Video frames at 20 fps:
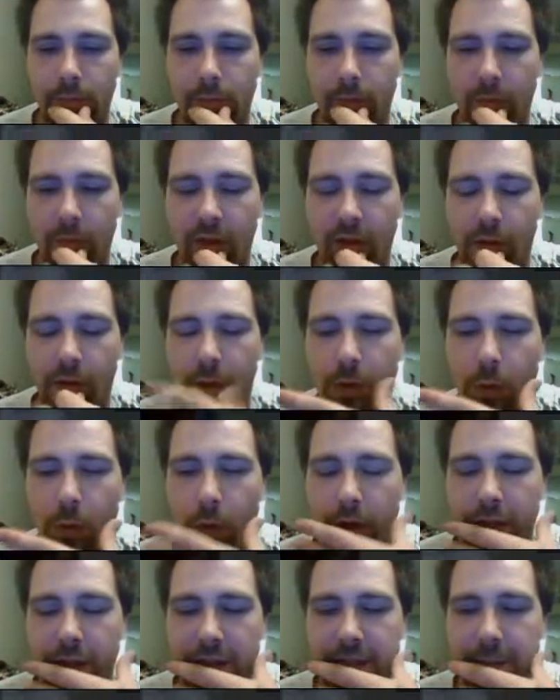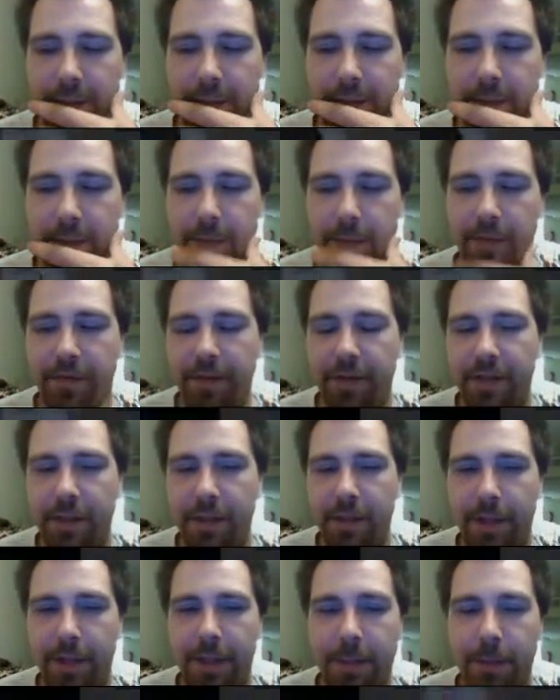I only want this episode to be
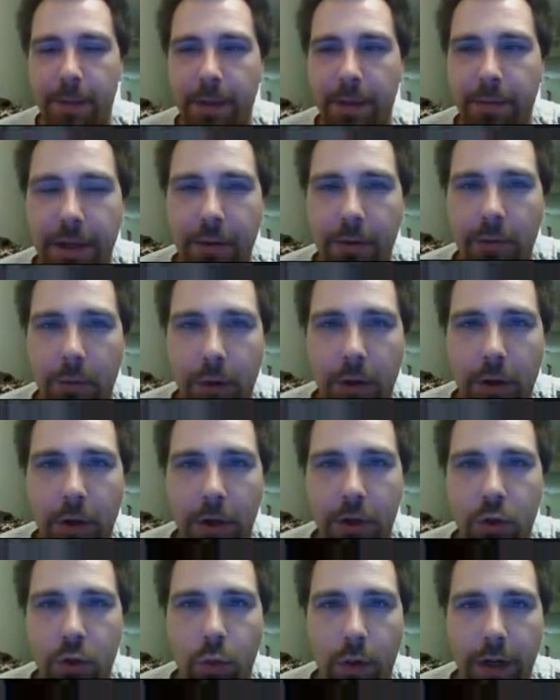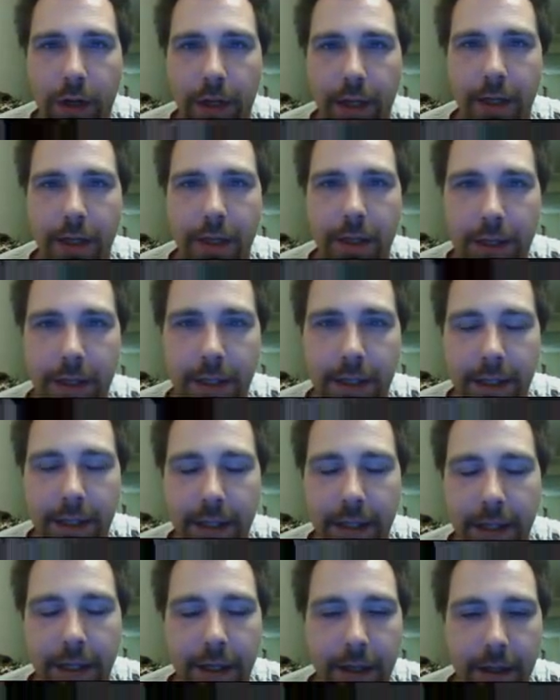15 minutes, but I'm thinking we're going to go to 20, just to
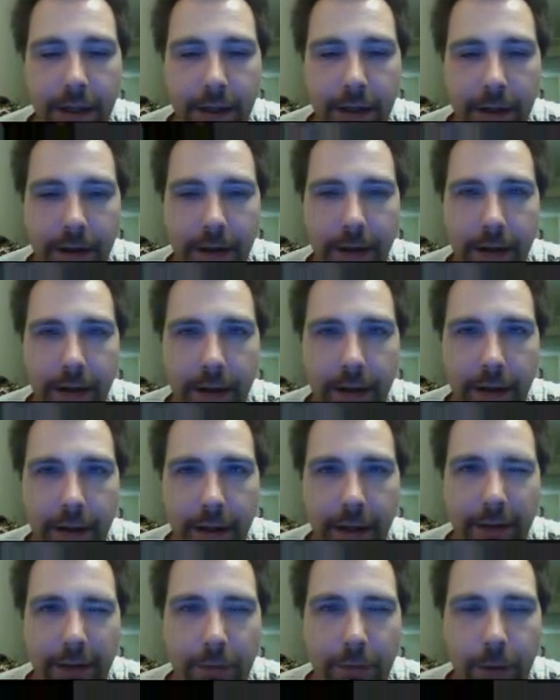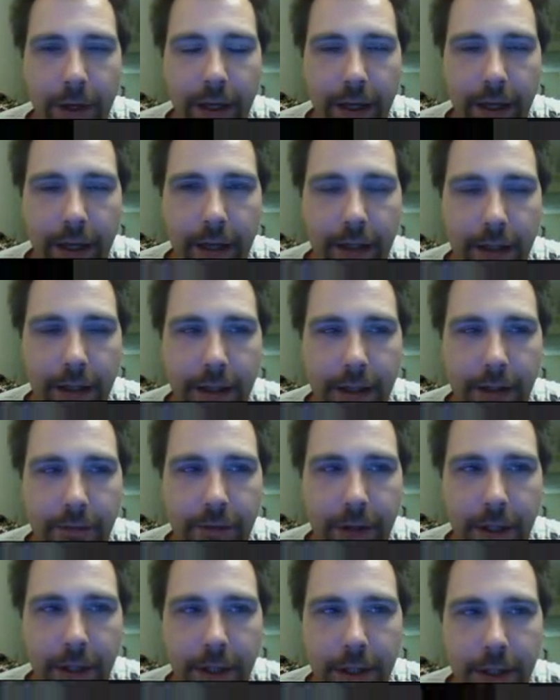see if we can get this thing
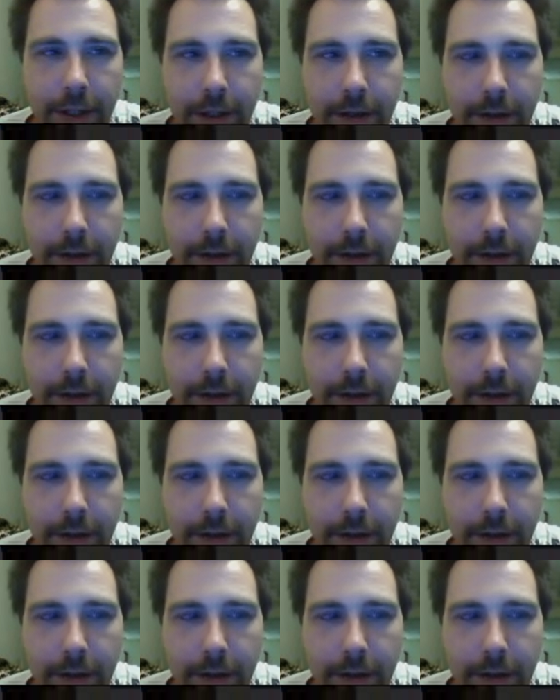finished.